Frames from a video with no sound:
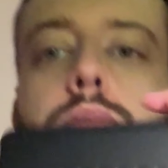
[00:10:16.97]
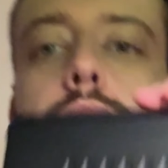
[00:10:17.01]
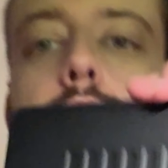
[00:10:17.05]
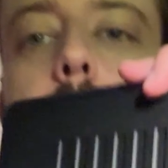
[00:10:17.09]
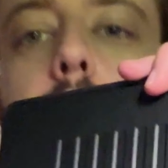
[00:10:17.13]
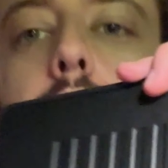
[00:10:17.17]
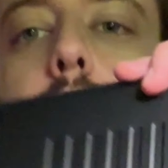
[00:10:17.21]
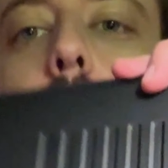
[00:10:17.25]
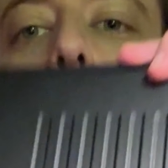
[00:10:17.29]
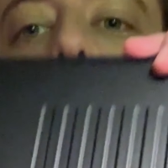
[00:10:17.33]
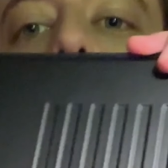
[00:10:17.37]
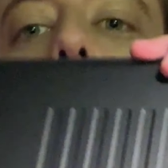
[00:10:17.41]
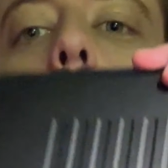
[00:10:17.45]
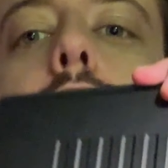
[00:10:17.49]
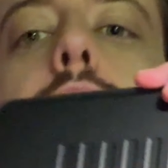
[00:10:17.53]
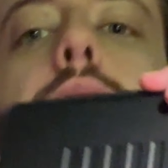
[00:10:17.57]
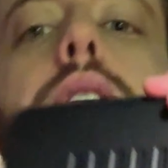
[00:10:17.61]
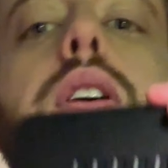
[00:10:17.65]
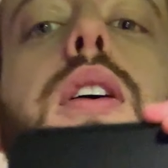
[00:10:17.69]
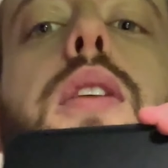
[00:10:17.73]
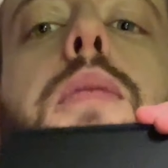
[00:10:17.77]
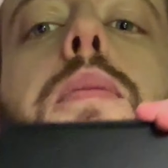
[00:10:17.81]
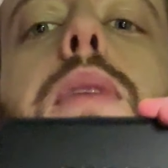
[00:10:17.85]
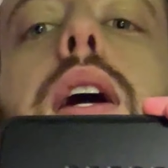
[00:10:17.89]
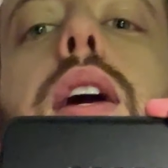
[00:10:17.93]
Let's see if it
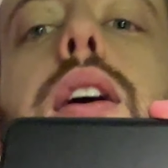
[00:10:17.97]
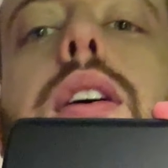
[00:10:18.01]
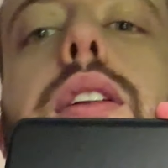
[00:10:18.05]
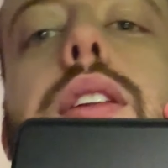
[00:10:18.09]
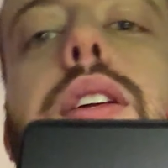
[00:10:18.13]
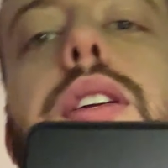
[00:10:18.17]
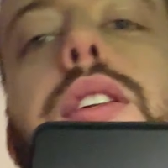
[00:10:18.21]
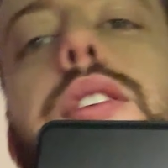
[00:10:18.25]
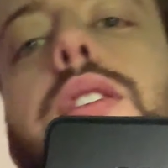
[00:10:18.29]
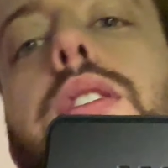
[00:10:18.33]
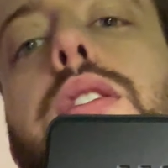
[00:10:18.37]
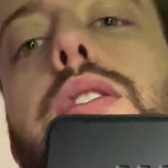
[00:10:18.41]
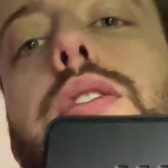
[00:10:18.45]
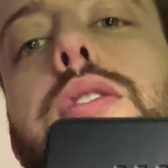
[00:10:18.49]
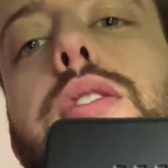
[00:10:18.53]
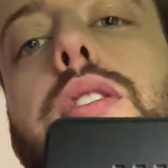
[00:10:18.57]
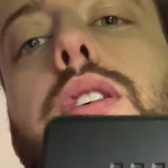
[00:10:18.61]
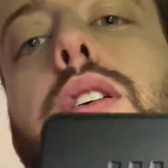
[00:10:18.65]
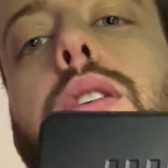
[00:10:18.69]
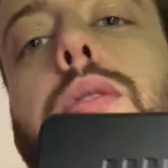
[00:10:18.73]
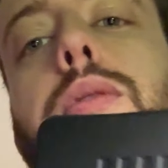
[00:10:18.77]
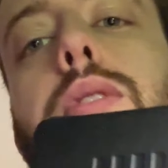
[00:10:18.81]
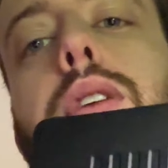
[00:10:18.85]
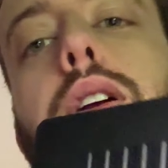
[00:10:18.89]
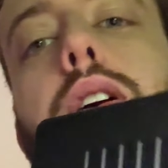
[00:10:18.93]
automatically turns
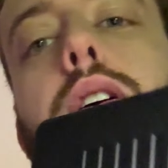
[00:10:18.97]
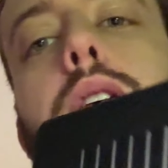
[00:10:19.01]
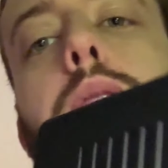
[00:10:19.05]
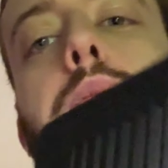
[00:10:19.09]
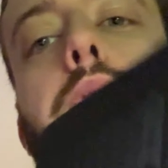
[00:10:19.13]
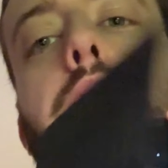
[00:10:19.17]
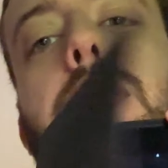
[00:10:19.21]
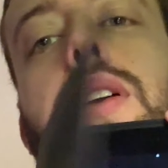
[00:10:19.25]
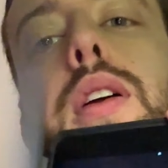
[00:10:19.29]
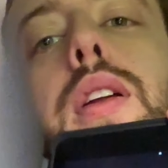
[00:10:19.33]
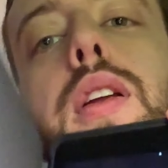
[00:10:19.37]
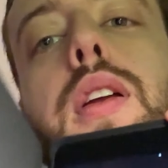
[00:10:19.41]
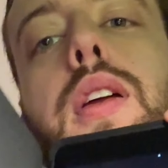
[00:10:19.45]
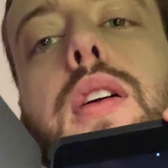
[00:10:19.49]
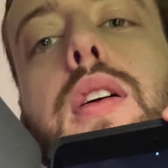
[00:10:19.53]
on when I open it.